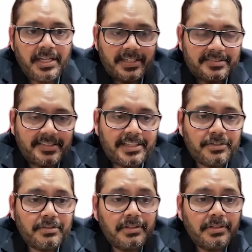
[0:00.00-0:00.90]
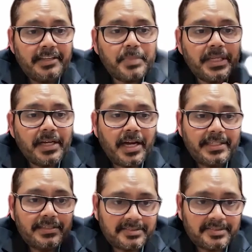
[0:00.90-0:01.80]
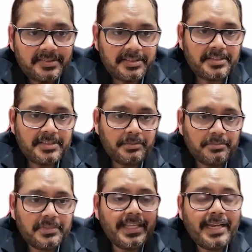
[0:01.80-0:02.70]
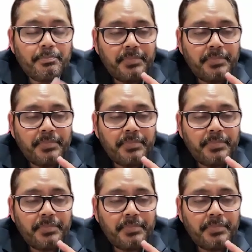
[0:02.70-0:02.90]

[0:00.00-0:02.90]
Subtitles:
is that to leave behind a system that